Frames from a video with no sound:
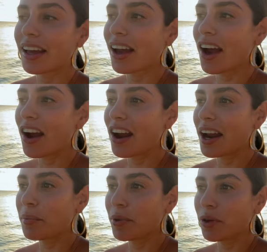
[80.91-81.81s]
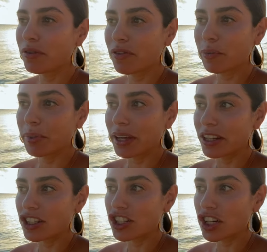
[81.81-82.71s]
are at a beautiful
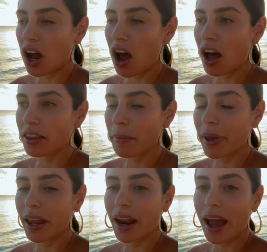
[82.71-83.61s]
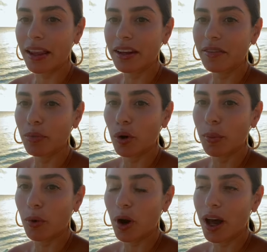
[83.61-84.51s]
beach on the main island of Bora
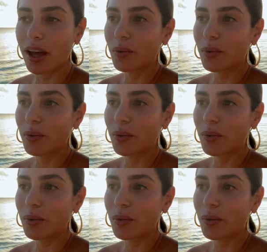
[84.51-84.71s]
Bora.